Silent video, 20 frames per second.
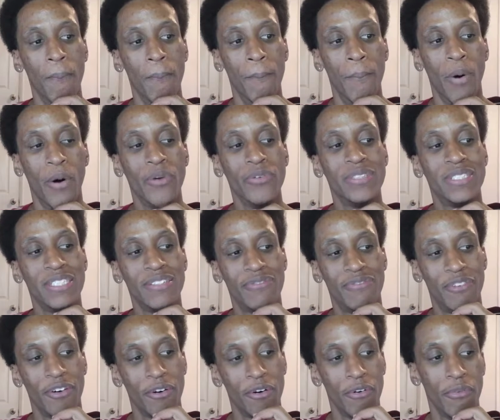
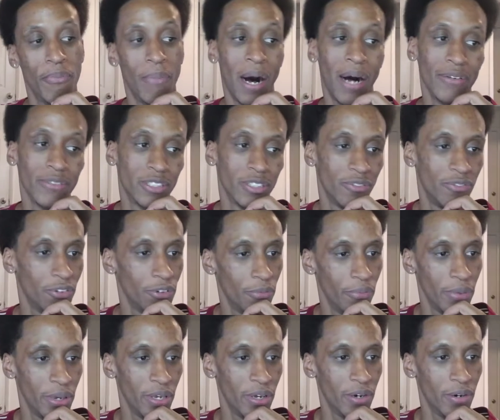bountiful
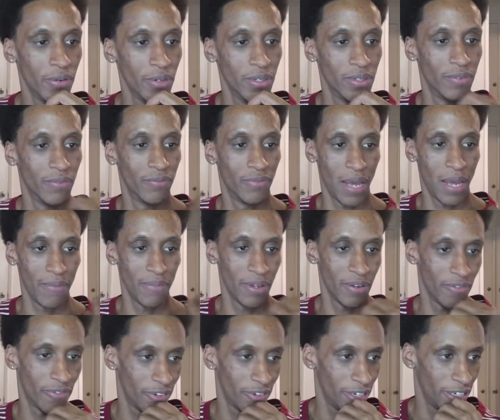meal with family
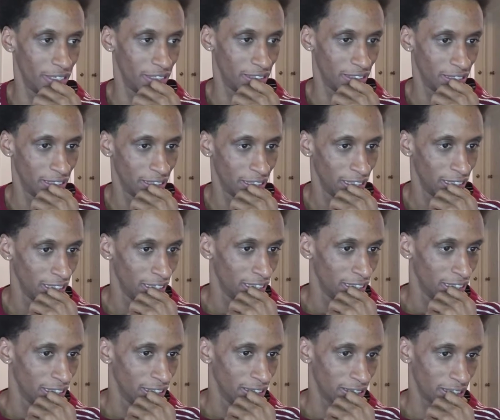and friends.
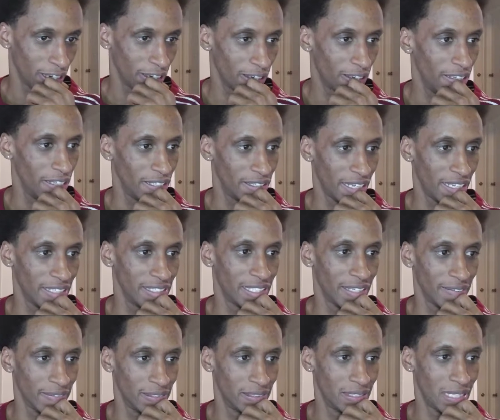Turkey, a
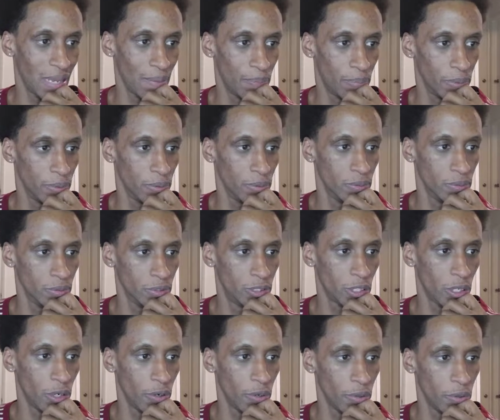Thanksgiving staple
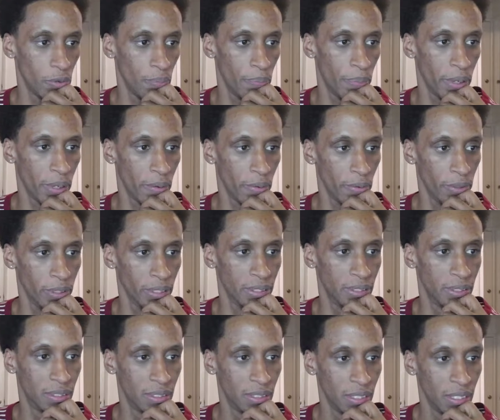so
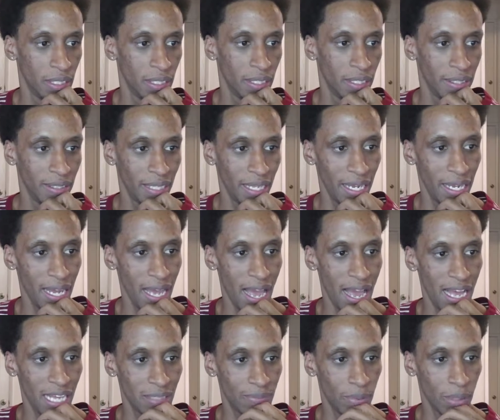ubiquitous that it
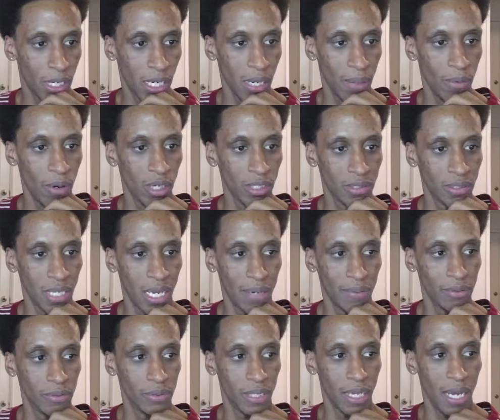has become all
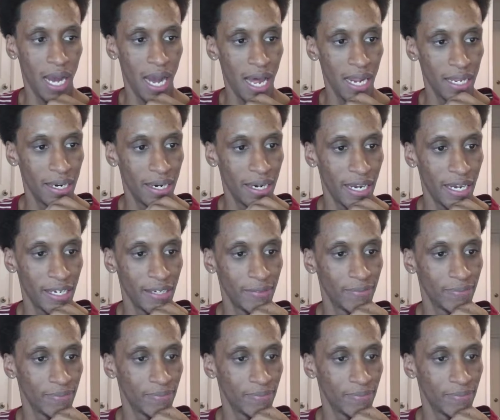synonymous with the holiday.